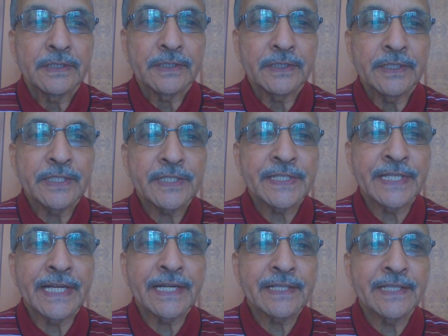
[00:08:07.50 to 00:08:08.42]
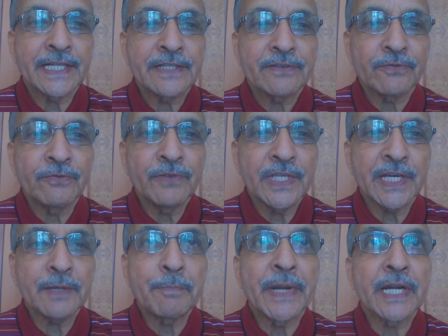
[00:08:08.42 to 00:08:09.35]
It is said that we
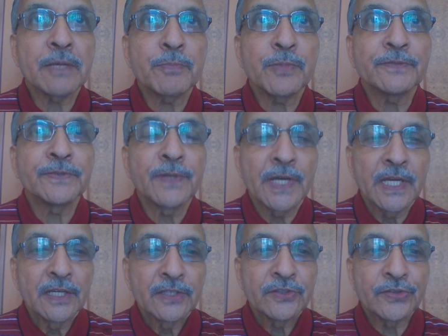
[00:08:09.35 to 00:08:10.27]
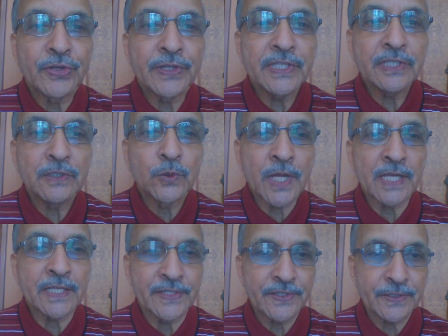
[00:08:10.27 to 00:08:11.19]
are made up of three
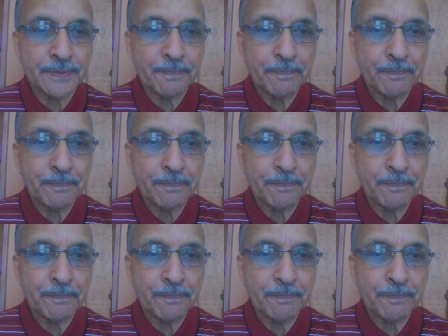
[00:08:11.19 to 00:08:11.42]
gunas,